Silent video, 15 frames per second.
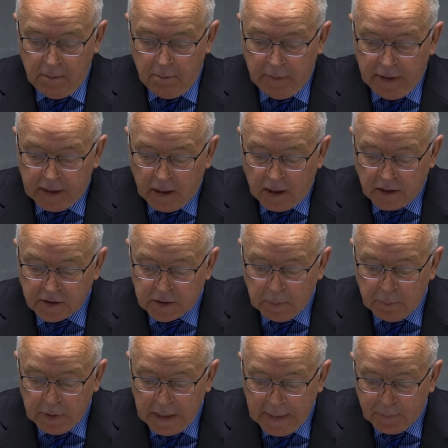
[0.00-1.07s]
Because the
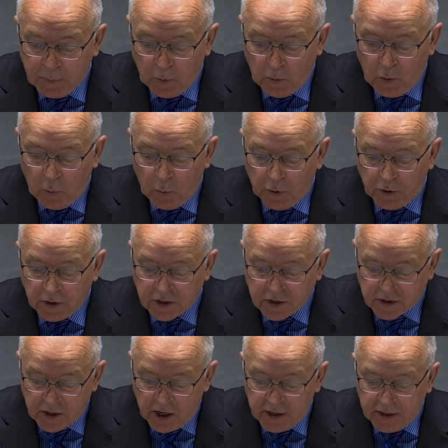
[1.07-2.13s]
people were
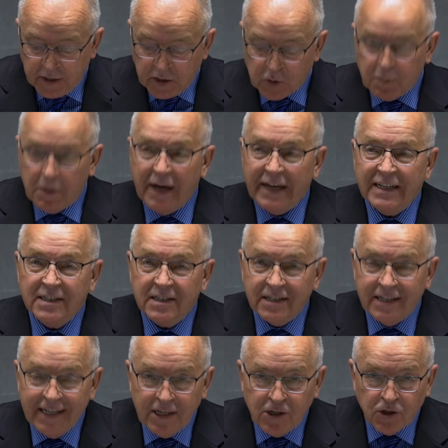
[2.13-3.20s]
astonished by his
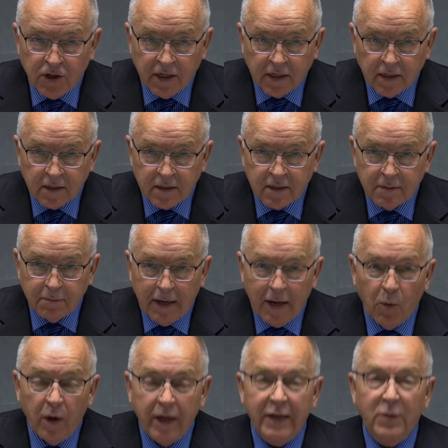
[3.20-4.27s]
teachings, by
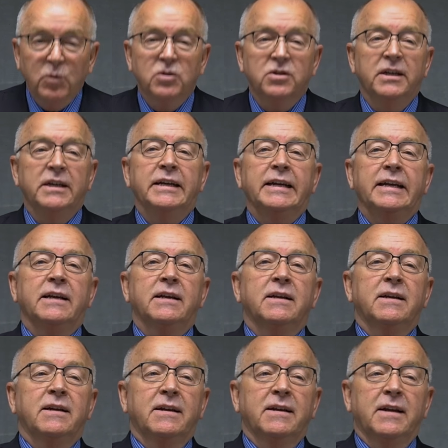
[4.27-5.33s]
what he was saying.
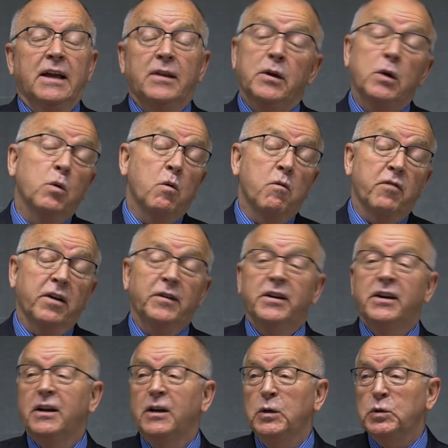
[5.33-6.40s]
And they were afraid they're
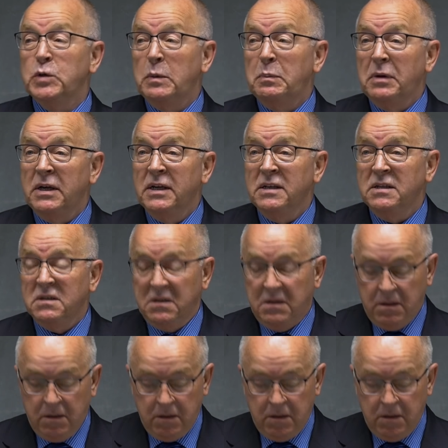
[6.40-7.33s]
going to lose their place.